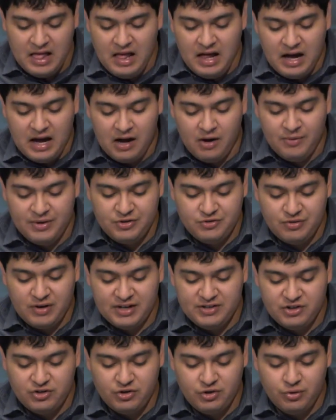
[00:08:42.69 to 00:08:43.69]
I always
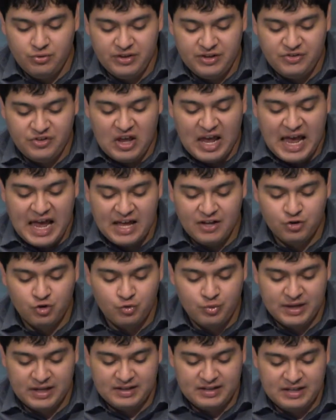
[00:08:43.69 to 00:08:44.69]
tried to do this as
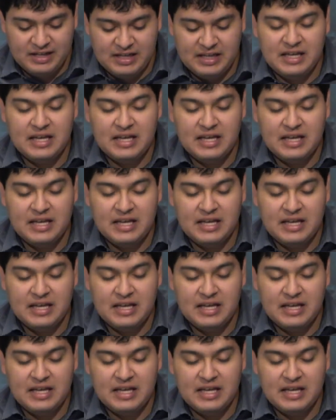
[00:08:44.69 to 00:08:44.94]
quickly